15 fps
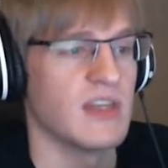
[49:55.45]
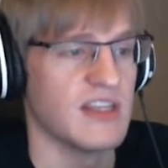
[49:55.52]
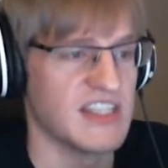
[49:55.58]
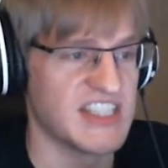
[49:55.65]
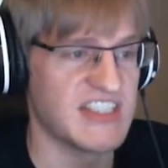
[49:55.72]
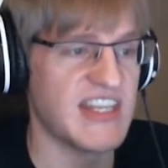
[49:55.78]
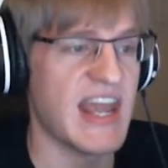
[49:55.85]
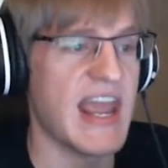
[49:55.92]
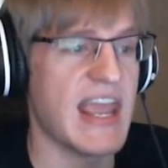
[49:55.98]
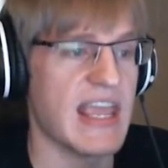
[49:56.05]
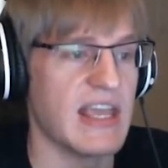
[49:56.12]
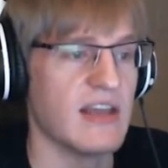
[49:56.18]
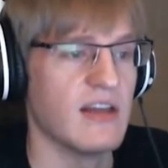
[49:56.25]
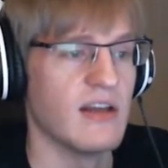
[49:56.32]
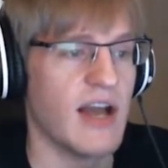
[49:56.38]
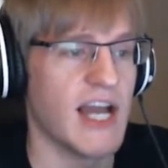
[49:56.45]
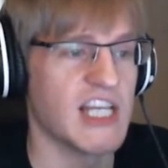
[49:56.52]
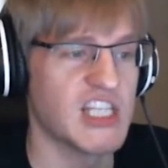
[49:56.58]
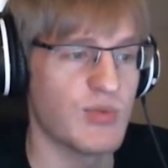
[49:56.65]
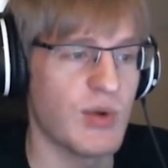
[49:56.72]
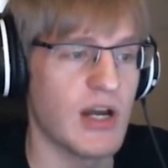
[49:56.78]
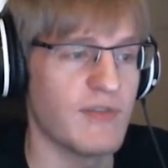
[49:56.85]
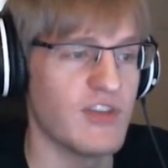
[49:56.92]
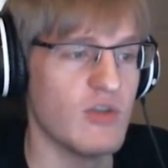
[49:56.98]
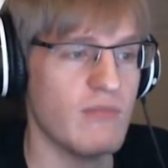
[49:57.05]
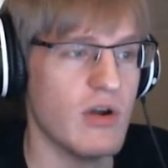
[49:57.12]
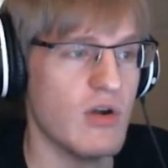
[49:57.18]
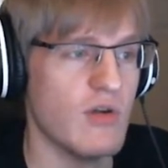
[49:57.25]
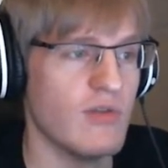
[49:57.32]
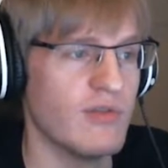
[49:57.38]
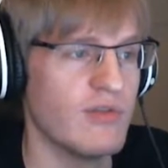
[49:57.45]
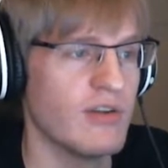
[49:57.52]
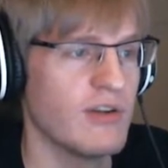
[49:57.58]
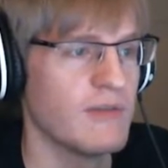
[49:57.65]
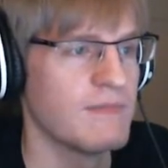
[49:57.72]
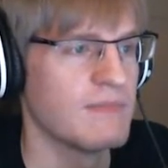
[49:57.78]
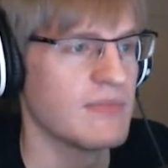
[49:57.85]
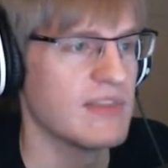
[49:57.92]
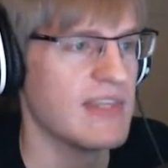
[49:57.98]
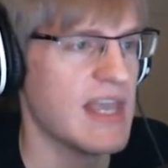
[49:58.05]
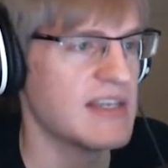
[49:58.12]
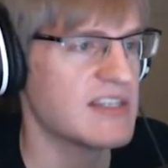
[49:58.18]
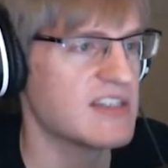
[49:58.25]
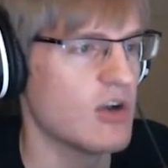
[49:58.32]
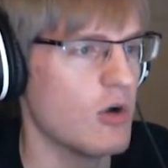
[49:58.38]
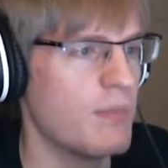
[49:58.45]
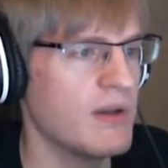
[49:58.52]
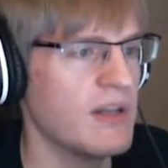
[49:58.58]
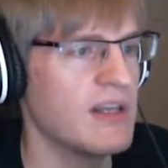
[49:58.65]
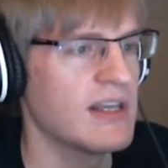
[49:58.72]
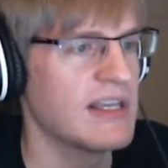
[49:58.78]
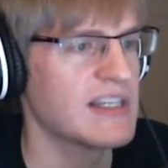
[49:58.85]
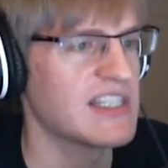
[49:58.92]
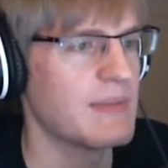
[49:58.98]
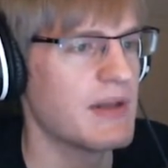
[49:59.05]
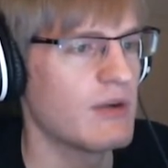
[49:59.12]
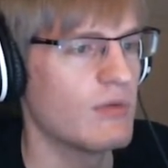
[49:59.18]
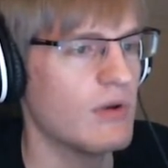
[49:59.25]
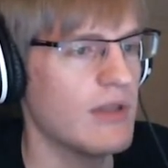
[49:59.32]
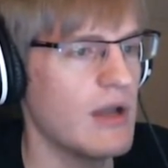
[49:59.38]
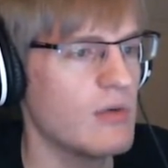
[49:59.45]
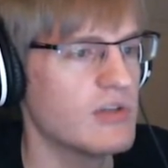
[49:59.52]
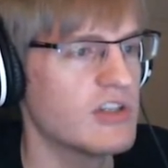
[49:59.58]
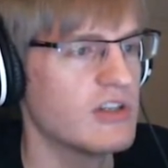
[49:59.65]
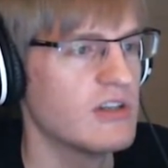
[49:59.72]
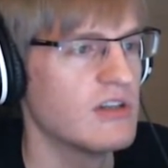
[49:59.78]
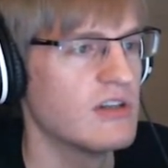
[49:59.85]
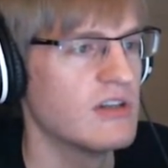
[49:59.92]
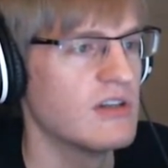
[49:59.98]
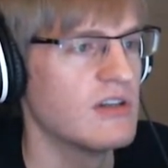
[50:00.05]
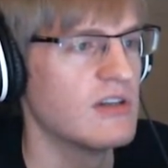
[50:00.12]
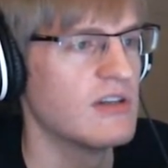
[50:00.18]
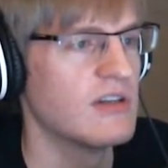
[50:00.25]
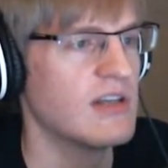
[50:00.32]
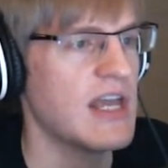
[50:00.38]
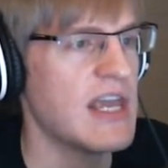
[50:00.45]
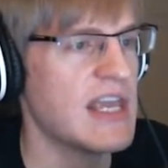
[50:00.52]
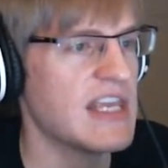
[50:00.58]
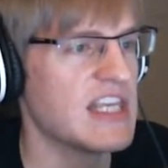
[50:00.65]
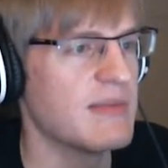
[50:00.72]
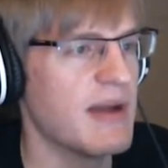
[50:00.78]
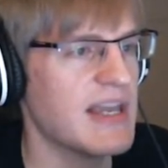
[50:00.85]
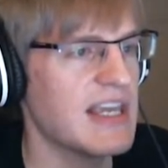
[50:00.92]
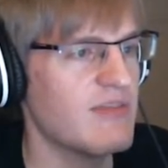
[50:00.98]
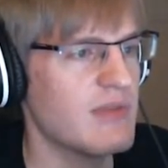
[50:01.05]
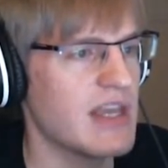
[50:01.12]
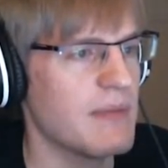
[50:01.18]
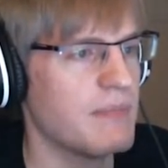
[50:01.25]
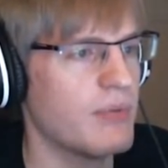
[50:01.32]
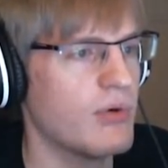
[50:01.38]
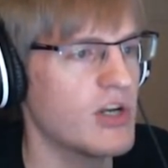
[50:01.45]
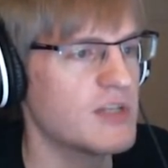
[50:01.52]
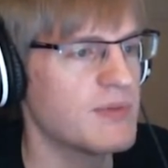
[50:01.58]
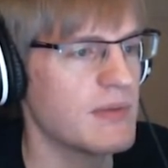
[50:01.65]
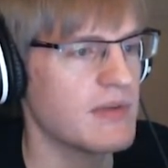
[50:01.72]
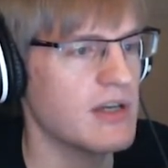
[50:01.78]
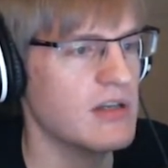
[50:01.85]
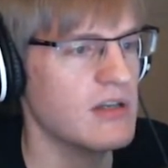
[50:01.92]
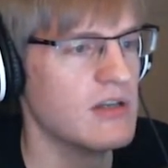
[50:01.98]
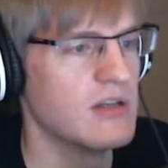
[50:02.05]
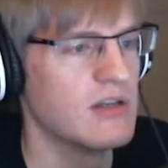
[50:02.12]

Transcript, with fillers: Stay. I swear if you move. The exit's open? Guess I better roll out. Hey, you mind giving me a push, pumpkin?